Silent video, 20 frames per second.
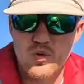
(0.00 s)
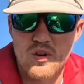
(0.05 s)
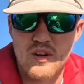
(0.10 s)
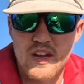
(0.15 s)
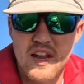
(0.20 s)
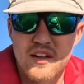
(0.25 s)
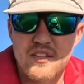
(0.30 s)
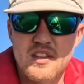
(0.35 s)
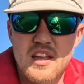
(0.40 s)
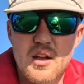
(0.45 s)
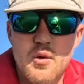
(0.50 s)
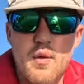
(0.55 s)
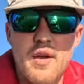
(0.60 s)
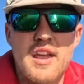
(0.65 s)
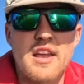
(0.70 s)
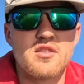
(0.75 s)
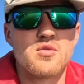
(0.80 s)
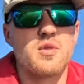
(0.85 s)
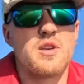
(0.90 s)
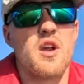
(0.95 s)
work out that
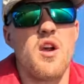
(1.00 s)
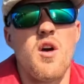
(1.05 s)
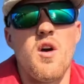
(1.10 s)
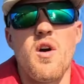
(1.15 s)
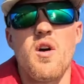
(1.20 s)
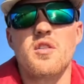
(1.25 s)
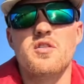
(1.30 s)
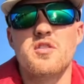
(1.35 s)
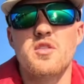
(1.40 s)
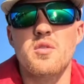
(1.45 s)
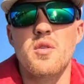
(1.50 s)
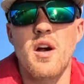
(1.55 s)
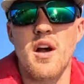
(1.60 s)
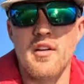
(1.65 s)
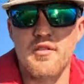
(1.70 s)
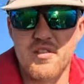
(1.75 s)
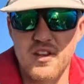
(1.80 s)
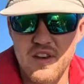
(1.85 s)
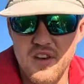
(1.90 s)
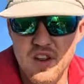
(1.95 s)
way as we all too
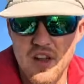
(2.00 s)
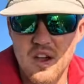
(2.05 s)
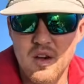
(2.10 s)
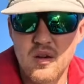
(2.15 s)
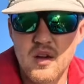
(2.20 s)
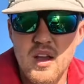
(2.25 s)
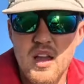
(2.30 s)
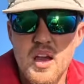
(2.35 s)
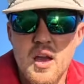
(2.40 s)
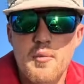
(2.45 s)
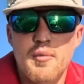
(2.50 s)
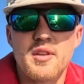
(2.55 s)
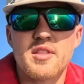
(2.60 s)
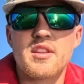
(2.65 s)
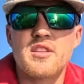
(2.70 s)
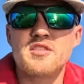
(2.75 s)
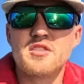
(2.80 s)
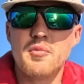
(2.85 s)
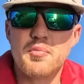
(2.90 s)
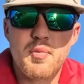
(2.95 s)
often know. But
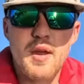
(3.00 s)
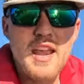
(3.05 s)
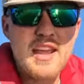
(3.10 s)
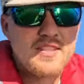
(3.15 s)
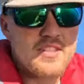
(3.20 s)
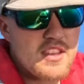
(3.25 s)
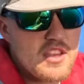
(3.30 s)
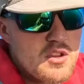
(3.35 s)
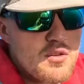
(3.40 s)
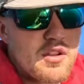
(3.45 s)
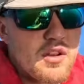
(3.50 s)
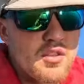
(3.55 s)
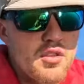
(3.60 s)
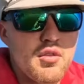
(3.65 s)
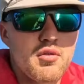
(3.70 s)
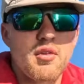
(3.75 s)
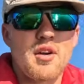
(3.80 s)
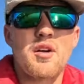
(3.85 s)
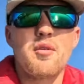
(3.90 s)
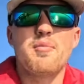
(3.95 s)
there's a bait that you can
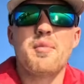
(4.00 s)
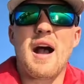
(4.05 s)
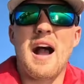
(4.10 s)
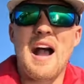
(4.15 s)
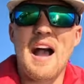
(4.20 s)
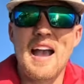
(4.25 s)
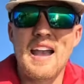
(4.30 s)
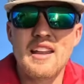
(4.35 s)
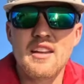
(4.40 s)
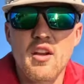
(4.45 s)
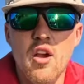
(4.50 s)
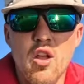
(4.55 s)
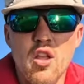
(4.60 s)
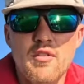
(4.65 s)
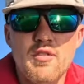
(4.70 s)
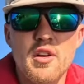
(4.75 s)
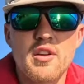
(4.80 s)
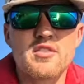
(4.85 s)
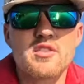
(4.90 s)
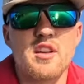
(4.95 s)
throw behind all
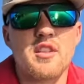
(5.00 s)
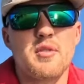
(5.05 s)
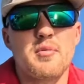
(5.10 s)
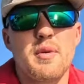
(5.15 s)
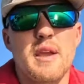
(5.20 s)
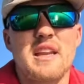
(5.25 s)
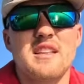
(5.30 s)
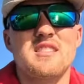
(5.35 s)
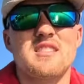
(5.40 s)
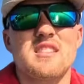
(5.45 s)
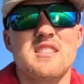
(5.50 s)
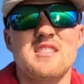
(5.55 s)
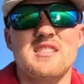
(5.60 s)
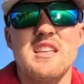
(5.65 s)
of those other baits that